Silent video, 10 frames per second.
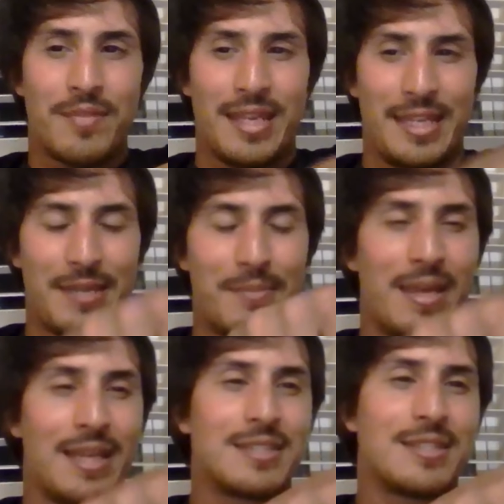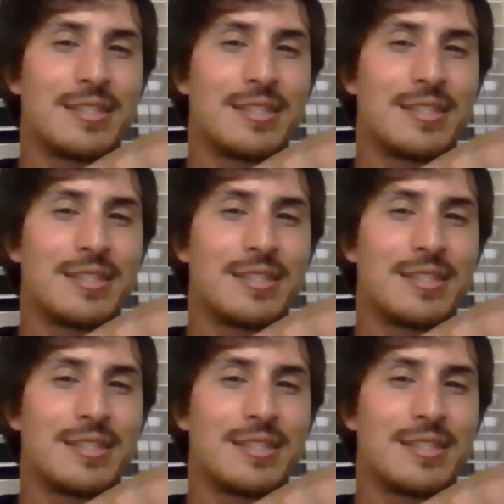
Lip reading: and he makes the